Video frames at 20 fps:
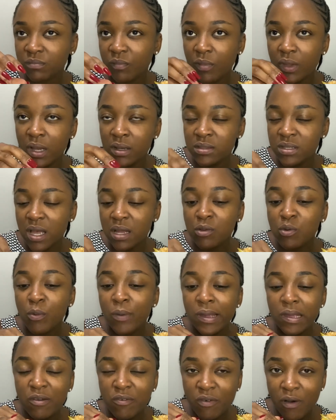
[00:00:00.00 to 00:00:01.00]
exact way
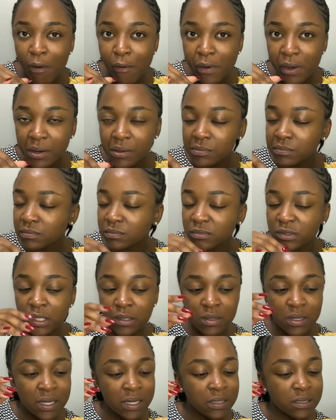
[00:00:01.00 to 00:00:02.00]
you found it. Oh
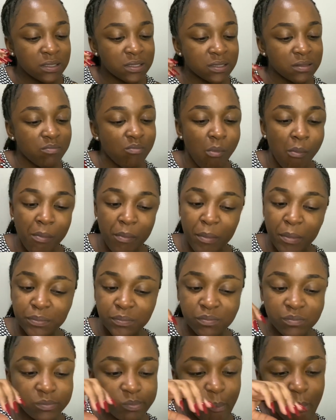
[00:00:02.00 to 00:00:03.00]
guys,
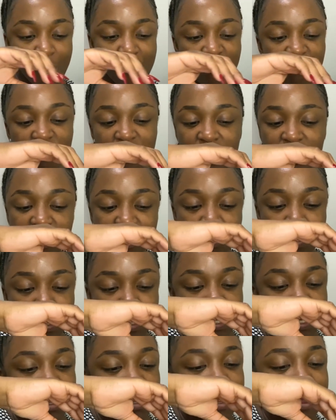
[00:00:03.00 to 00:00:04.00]
first year was
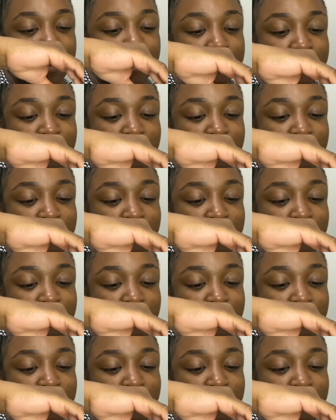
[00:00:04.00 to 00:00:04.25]
hectic,